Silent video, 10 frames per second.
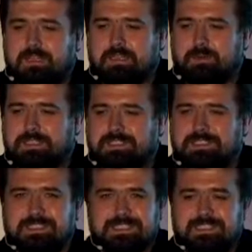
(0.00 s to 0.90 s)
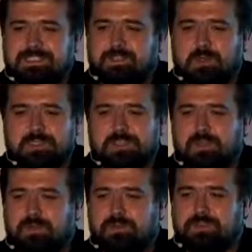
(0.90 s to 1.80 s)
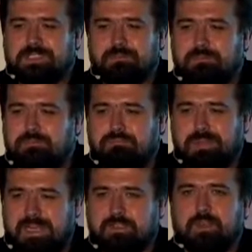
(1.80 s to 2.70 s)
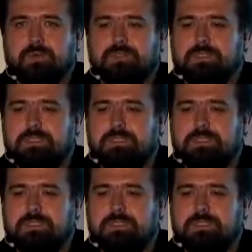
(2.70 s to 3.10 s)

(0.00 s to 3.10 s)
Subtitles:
The question is this solid code or is it bad code?